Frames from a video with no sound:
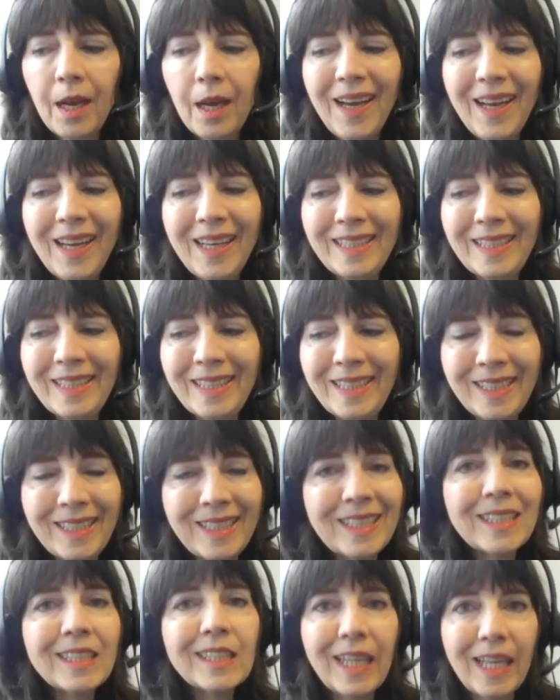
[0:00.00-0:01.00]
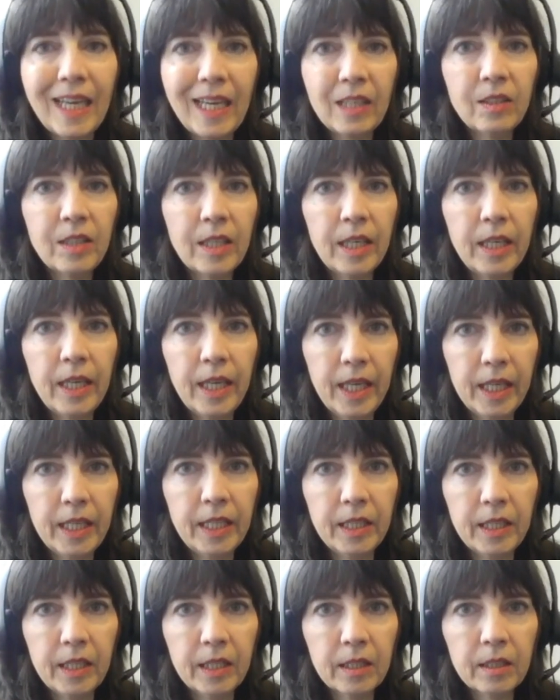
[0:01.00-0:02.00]
I still had that
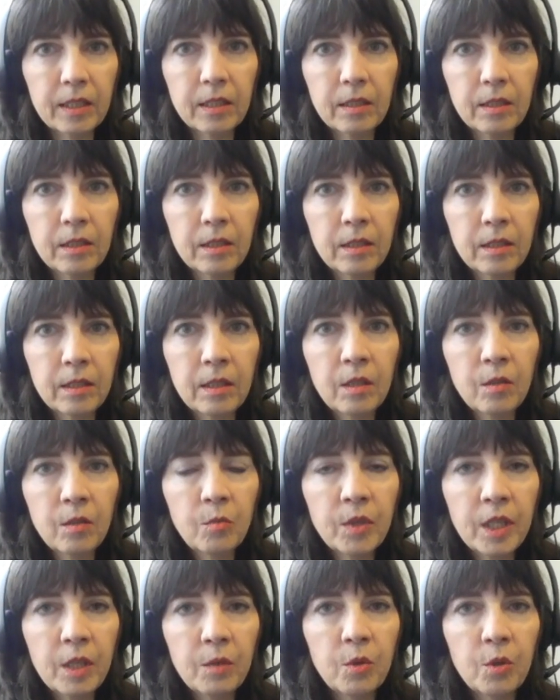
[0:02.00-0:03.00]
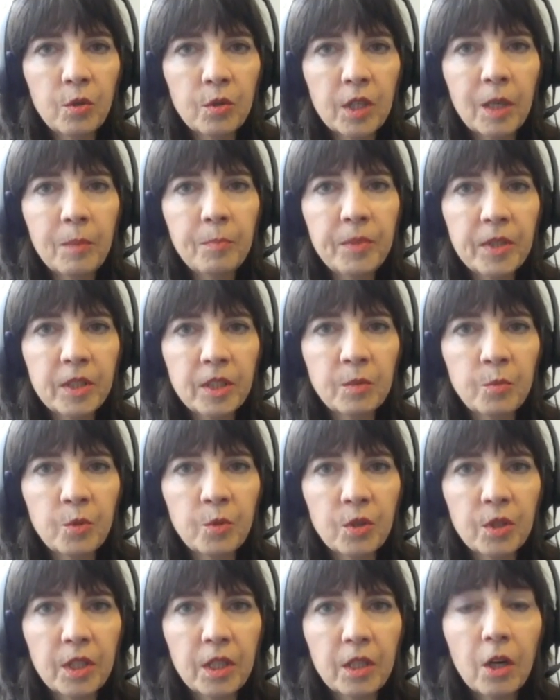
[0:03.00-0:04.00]
headache when I woke up this
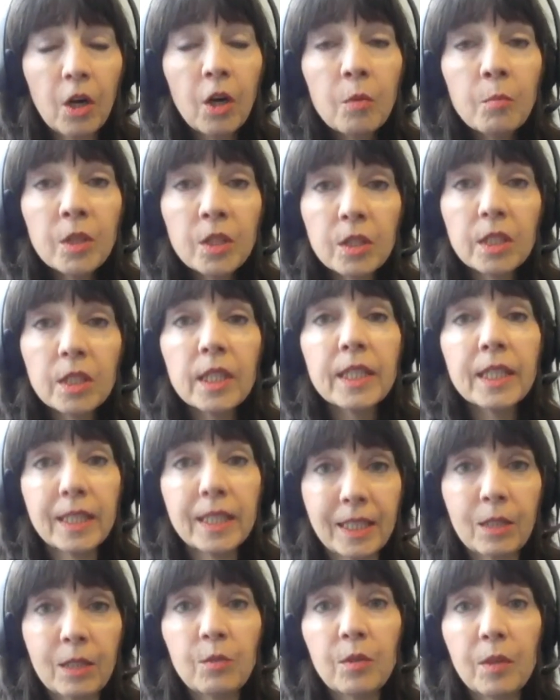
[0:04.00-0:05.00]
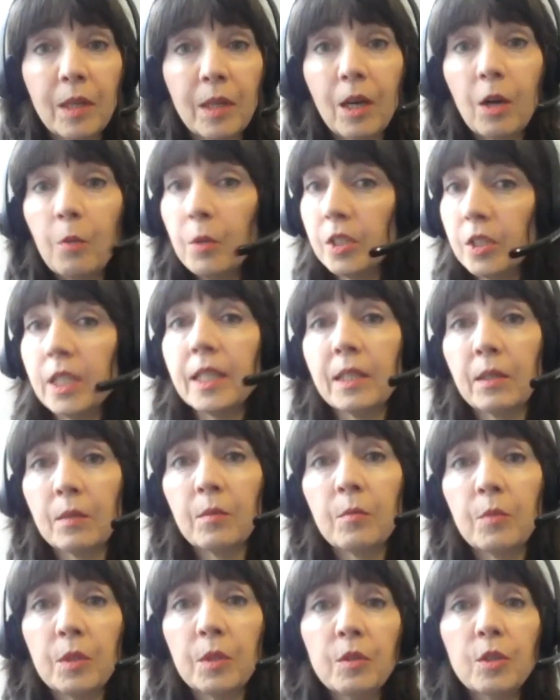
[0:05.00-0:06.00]
morning, almost like almost like
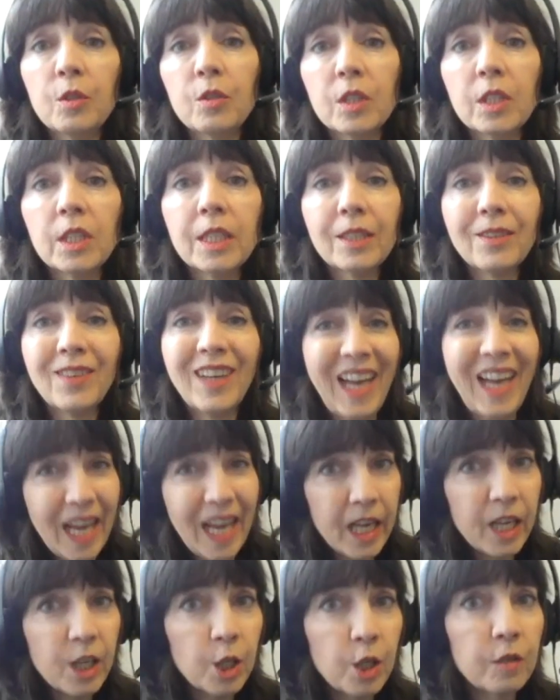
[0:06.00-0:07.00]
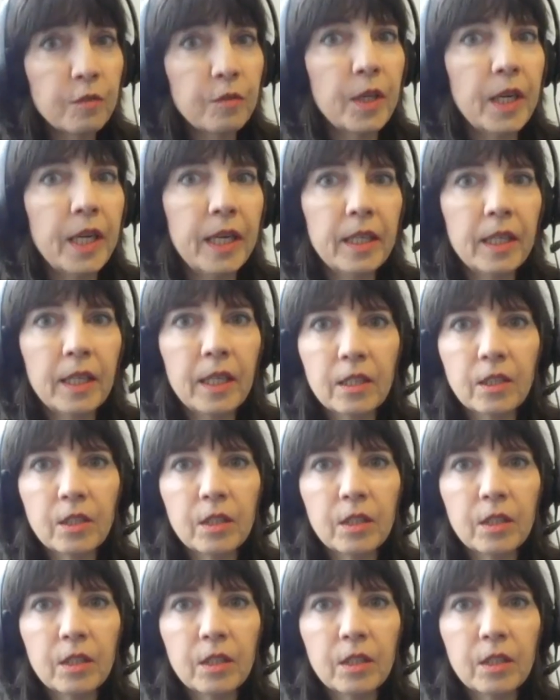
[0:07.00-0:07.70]
you consider a hangover headache.